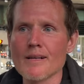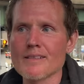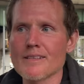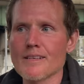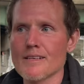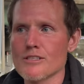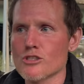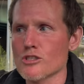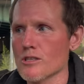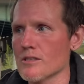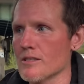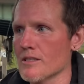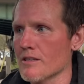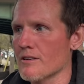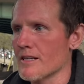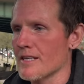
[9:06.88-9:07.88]
to a certain
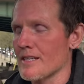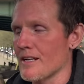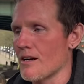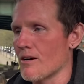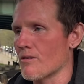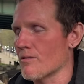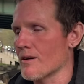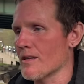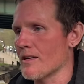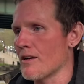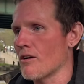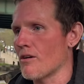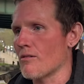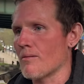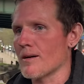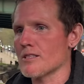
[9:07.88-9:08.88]
degree. They don't really
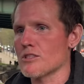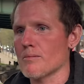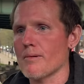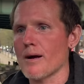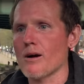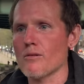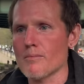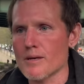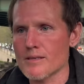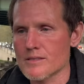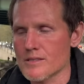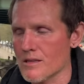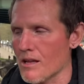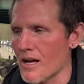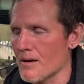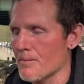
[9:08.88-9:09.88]
know much about me. So
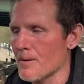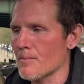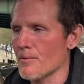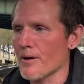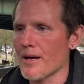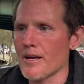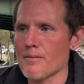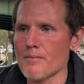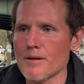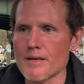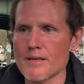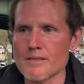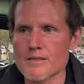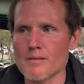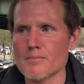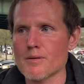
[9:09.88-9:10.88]
a lot of people hate me,
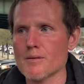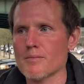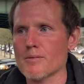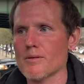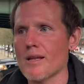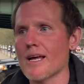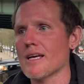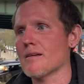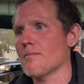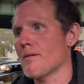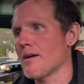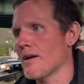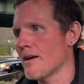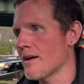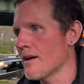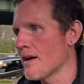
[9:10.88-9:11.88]
some people like
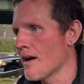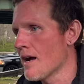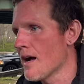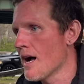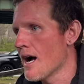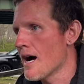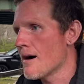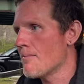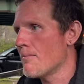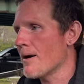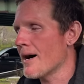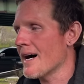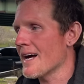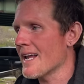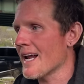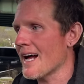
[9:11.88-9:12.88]
me,
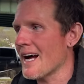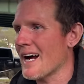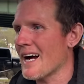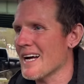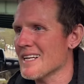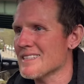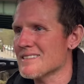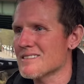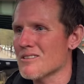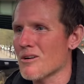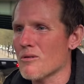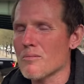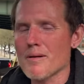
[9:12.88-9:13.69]
but I don't